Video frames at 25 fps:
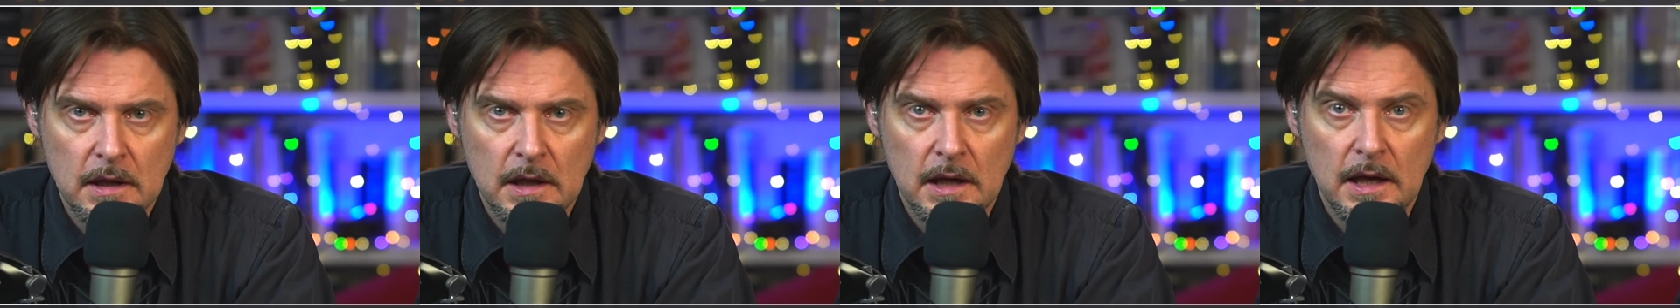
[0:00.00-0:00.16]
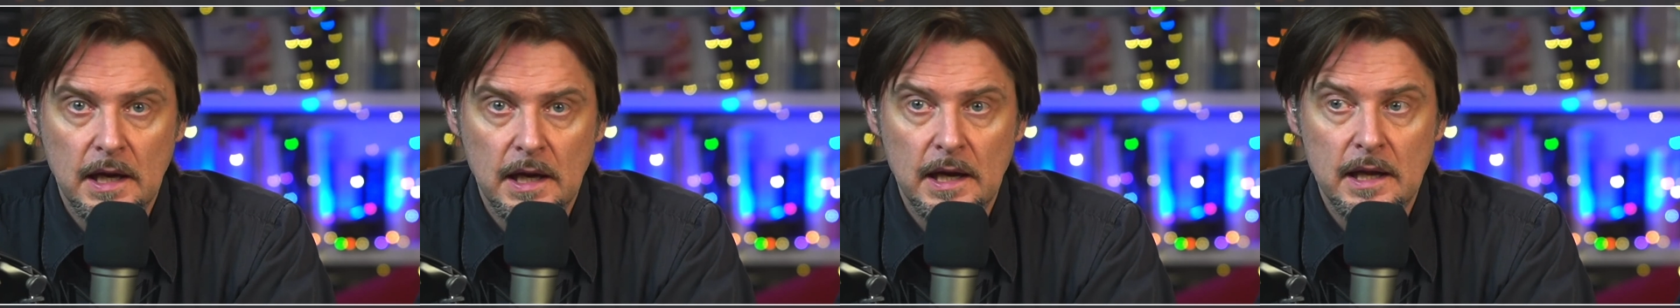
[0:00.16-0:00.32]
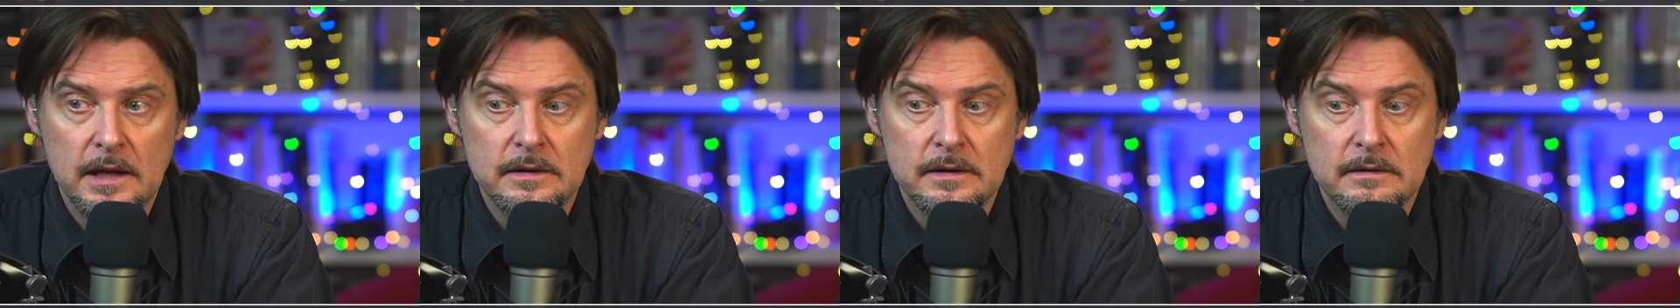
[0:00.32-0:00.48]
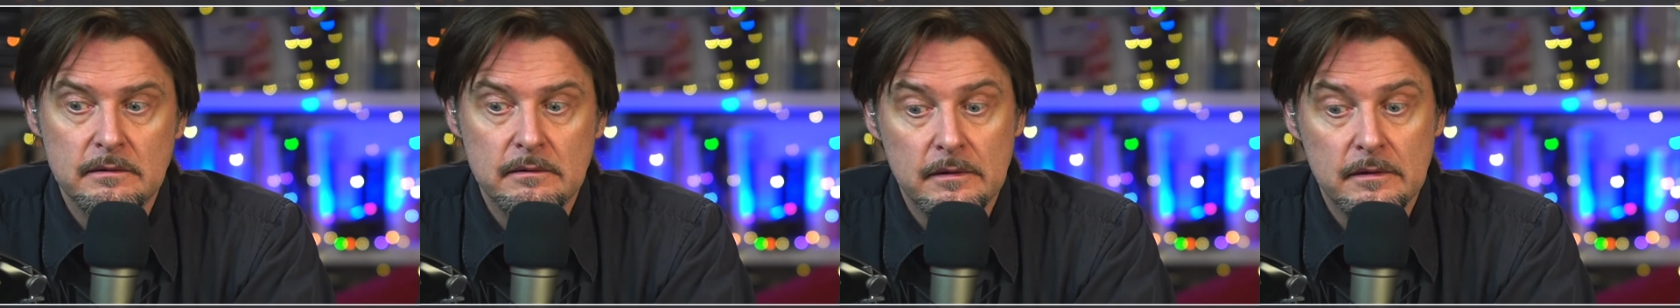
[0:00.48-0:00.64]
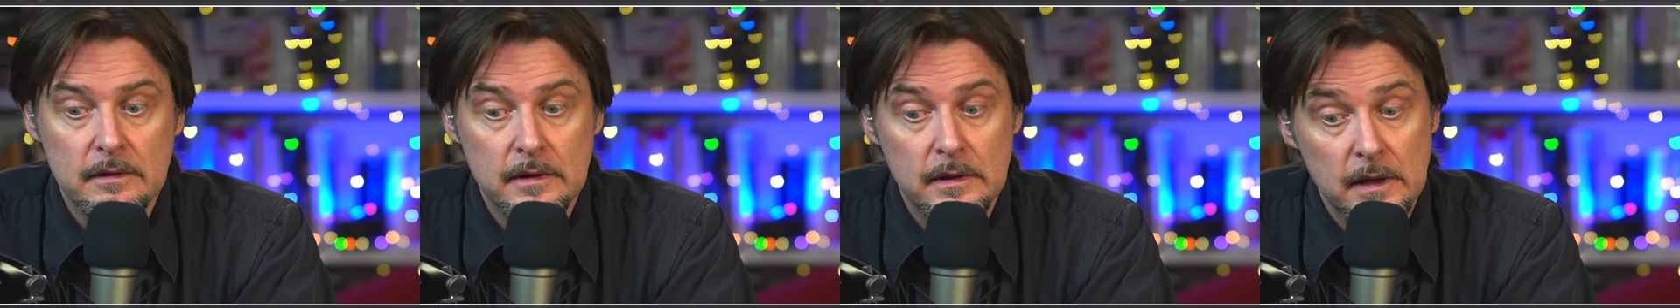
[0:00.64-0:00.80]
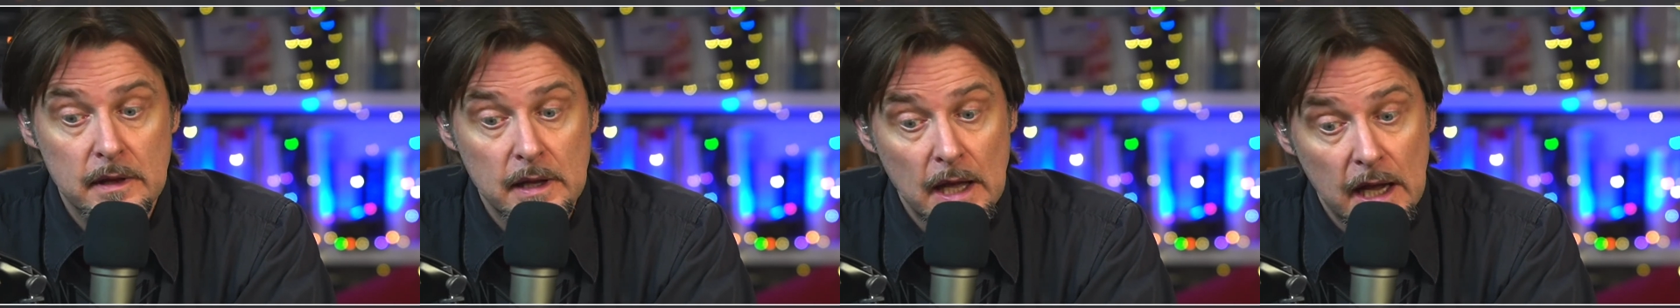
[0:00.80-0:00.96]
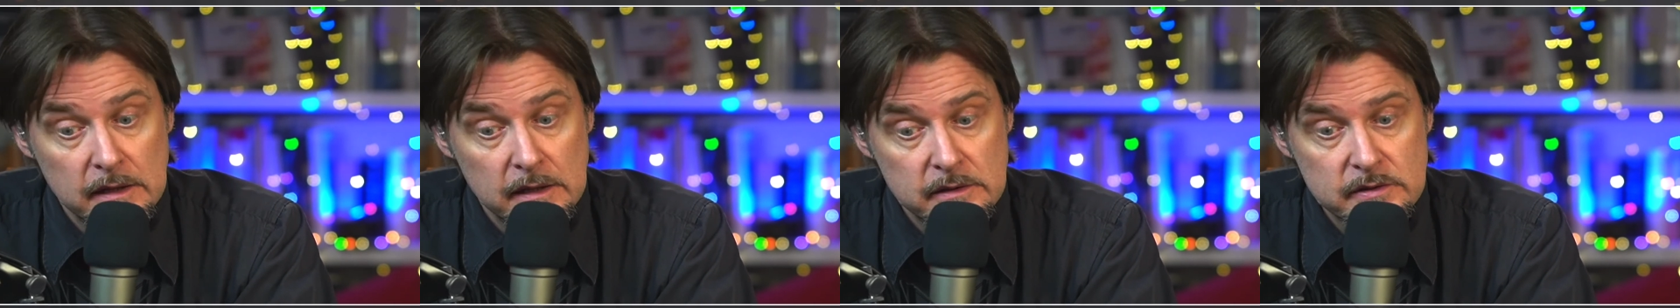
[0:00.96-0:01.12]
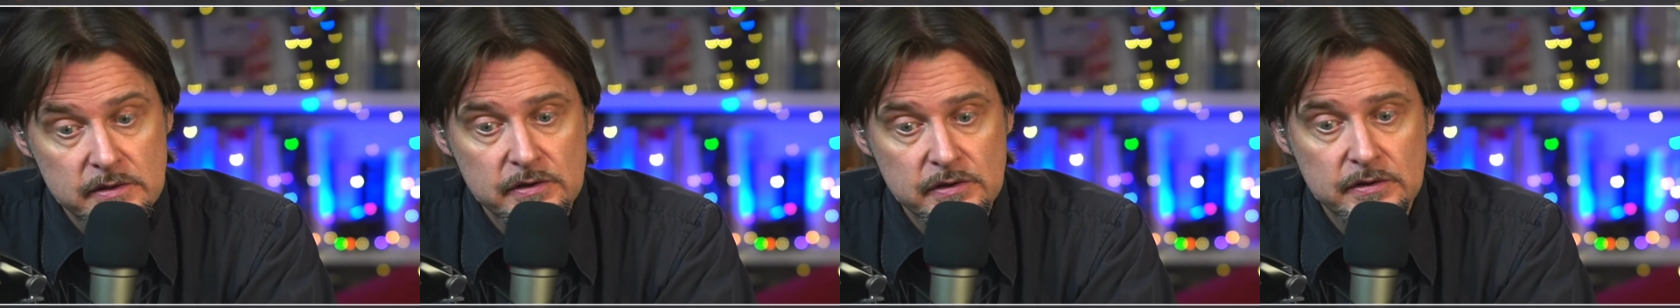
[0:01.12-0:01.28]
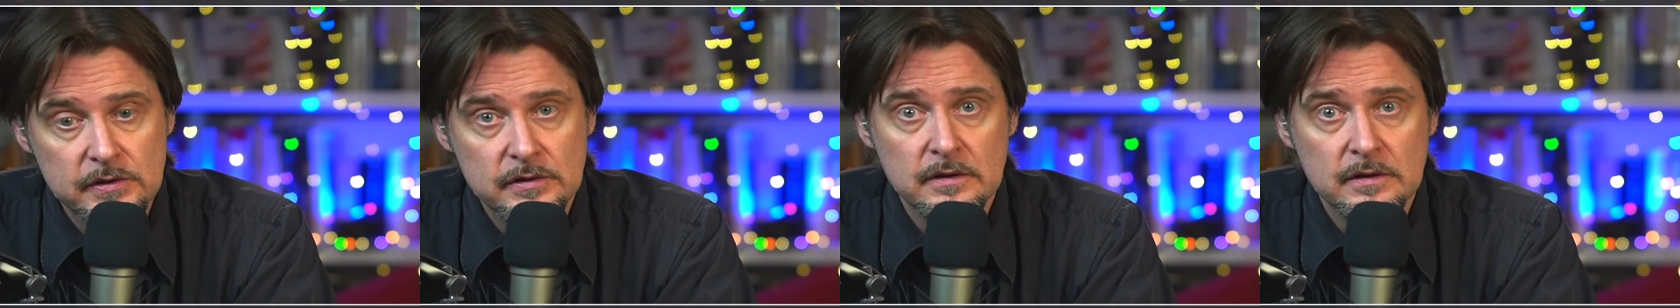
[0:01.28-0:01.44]
And
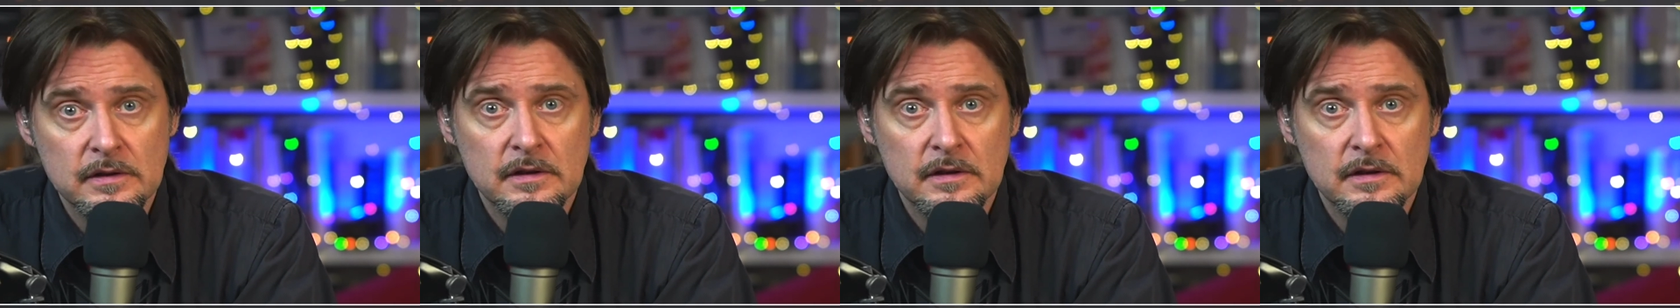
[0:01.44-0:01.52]
that's